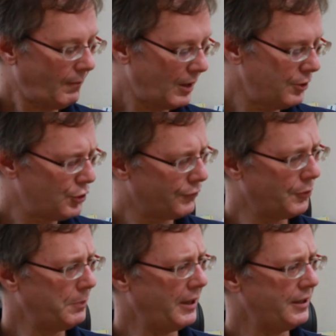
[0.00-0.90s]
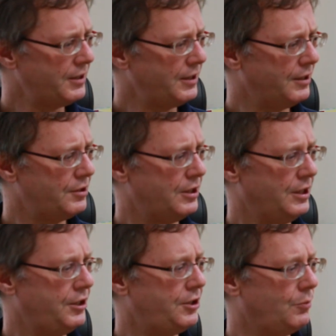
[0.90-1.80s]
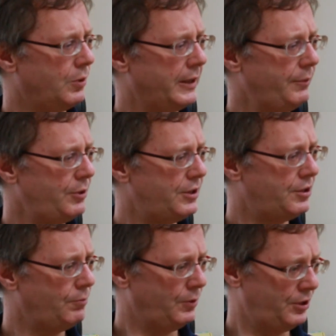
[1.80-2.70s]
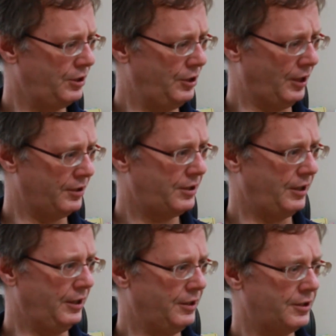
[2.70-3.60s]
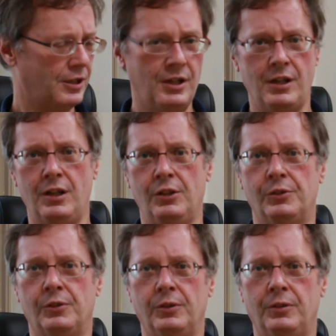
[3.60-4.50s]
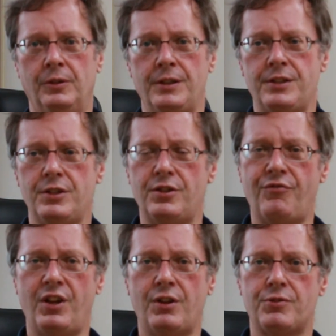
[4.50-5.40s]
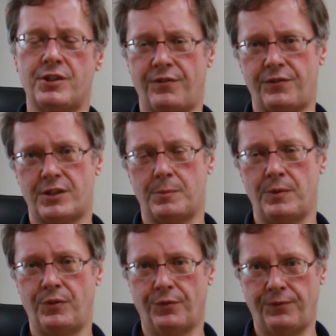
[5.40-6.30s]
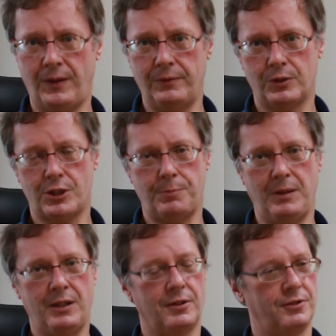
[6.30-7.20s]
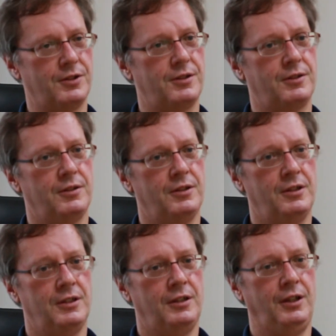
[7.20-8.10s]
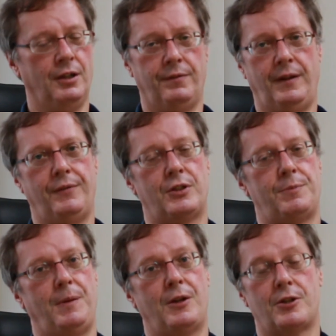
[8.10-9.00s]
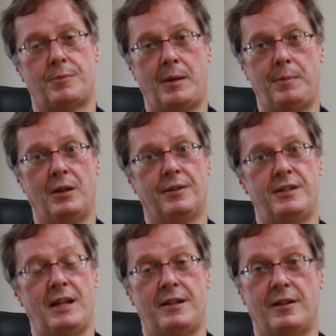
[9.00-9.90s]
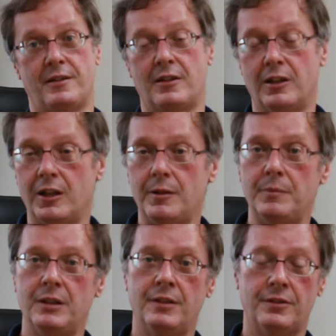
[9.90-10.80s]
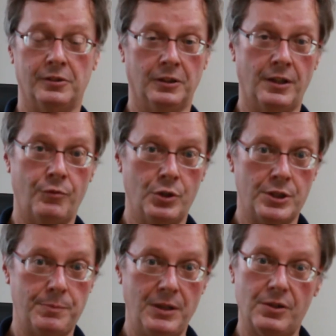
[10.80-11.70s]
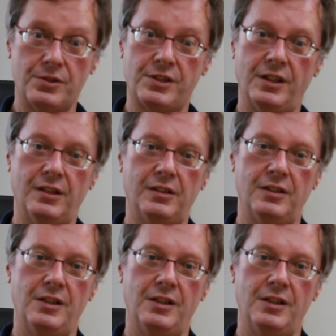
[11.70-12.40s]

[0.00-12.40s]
So for practicing intonation, what I would suggest is listen to videos of some of your favorite speakers. Your favorite speakers may be on TED.com. There are a lot of good speakers there.